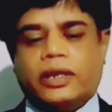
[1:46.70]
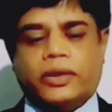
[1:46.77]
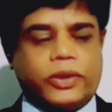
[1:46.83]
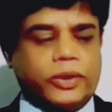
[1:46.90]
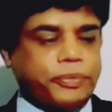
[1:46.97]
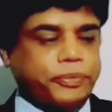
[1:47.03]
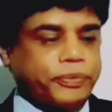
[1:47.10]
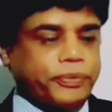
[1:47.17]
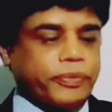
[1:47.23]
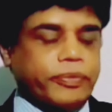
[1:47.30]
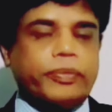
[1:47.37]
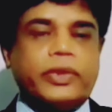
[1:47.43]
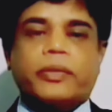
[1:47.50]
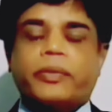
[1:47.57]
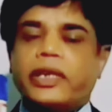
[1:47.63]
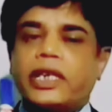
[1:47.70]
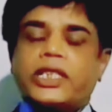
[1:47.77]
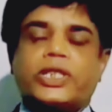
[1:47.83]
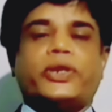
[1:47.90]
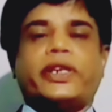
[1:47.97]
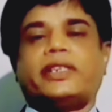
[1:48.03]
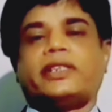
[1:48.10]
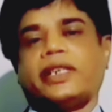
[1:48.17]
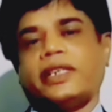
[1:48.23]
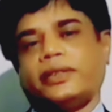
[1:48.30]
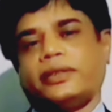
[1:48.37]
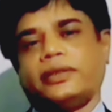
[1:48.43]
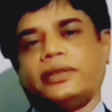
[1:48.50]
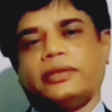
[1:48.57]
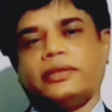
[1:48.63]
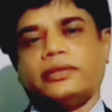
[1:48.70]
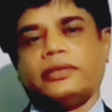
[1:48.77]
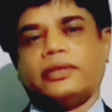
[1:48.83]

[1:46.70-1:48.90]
You know, the history says,